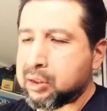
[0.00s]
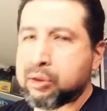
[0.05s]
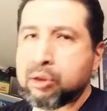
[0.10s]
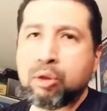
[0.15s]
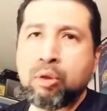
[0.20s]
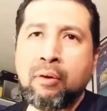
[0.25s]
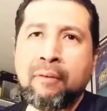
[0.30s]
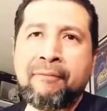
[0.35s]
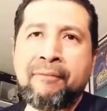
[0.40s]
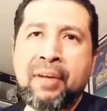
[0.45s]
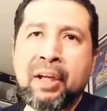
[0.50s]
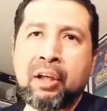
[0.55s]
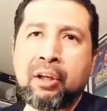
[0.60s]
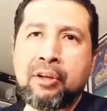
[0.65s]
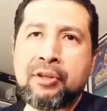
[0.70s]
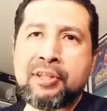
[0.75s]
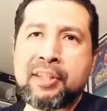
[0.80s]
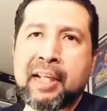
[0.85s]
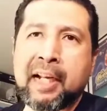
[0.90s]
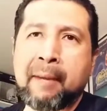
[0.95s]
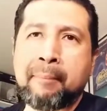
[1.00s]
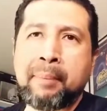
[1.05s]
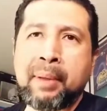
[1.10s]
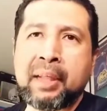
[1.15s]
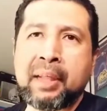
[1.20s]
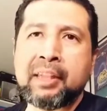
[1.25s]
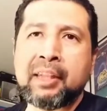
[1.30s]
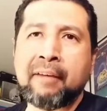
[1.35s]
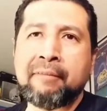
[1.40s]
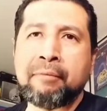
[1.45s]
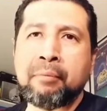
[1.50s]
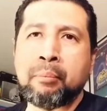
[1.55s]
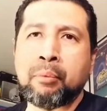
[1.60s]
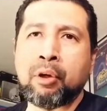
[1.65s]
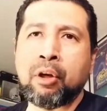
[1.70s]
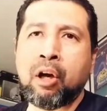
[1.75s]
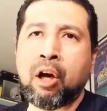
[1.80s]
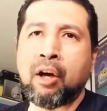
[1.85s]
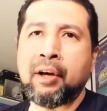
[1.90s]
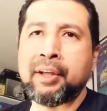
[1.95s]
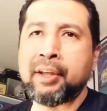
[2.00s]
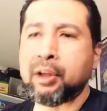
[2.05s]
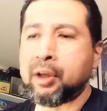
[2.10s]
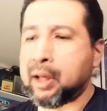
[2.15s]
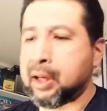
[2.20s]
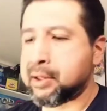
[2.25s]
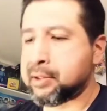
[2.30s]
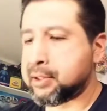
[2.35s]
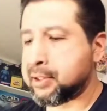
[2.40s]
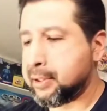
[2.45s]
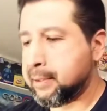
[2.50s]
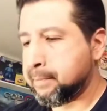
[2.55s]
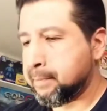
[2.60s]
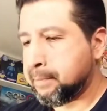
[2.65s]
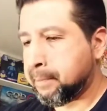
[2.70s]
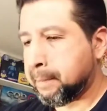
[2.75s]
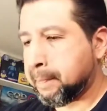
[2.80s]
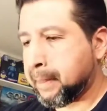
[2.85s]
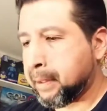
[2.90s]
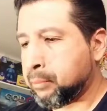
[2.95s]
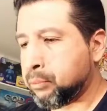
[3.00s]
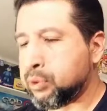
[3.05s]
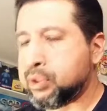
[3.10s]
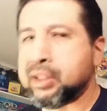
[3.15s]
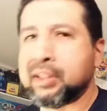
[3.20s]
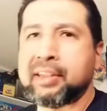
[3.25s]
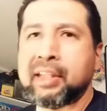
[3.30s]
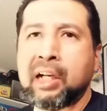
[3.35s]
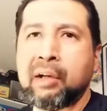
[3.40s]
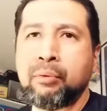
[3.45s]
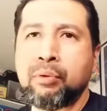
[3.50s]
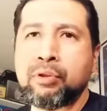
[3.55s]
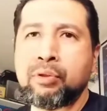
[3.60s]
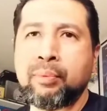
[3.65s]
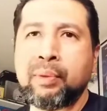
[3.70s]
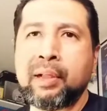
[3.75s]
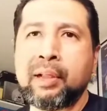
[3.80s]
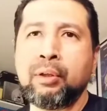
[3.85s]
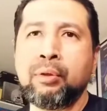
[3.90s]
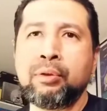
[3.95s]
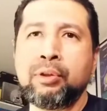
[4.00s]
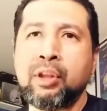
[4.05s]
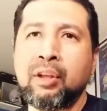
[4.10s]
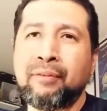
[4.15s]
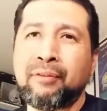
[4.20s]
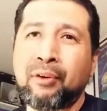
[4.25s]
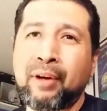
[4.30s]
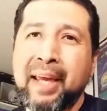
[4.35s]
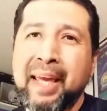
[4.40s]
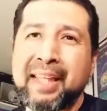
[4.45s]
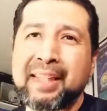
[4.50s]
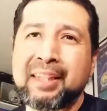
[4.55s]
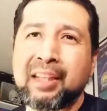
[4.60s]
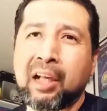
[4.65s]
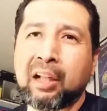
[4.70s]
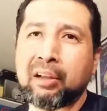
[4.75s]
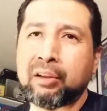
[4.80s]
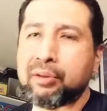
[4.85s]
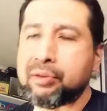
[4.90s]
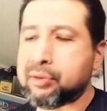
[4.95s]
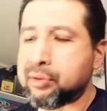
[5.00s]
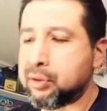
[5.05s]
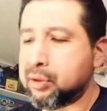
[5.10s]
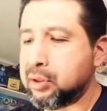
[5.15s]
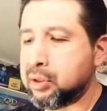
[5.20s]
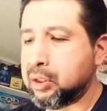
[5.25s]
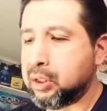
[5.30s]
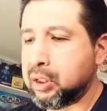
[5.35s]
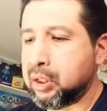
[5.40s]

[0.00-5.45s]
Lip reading: two figures that I picked up from Mercari, you guys, which I thought it was a really good deal for $8.